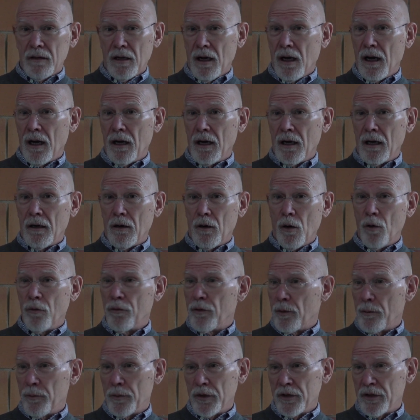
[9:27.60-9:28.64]
over
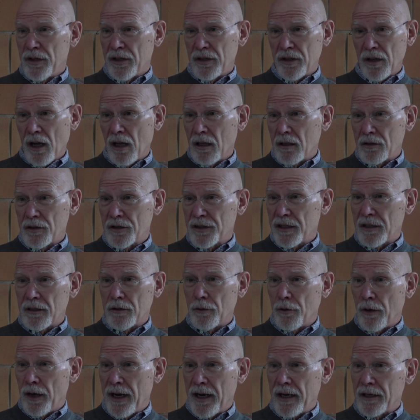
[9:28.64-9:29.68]
$1 million in
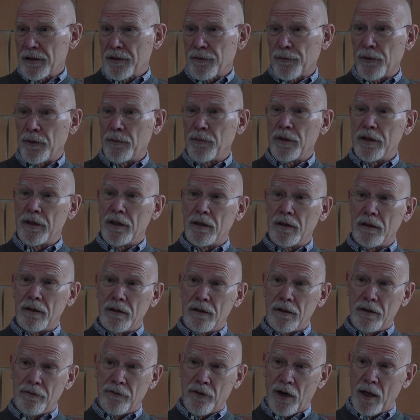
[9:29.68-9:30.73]
grants from the
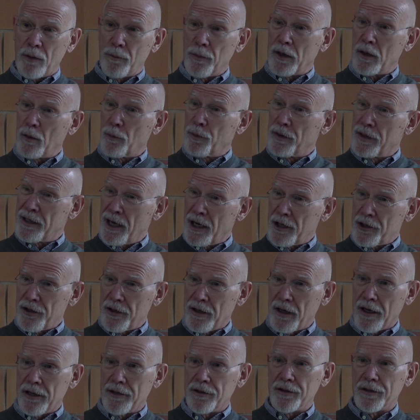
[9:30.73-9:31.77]
Environmental Protection
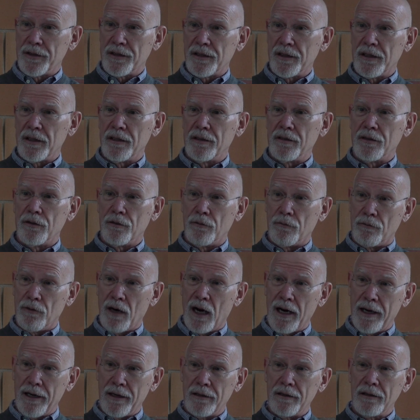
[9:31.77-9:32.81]
Agency to
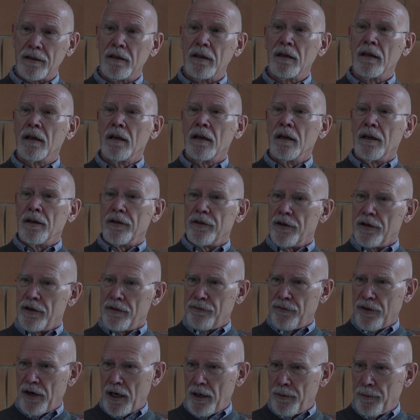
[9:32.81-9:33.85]
write the
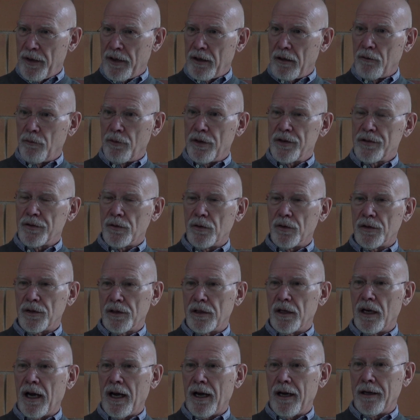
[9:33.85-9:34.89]
Environmental Resource
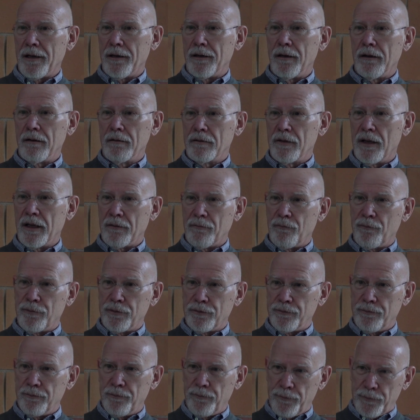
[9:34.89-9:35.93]
Guide that
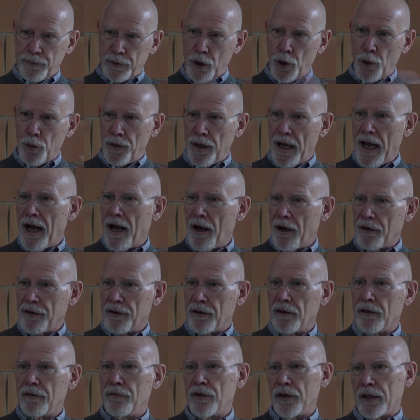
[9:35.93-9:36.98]
flowed out
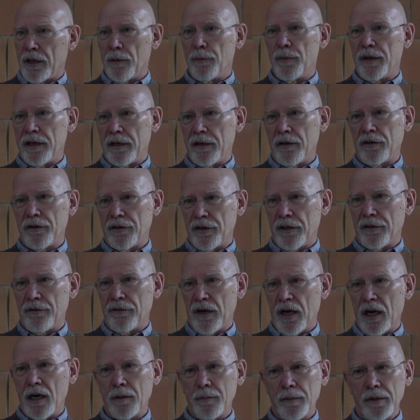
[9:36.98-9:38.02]
of the Committee on the
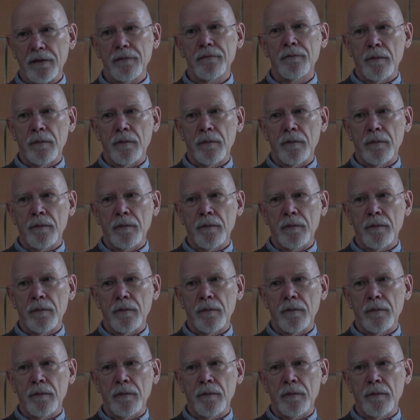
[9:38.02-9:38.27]
Environment.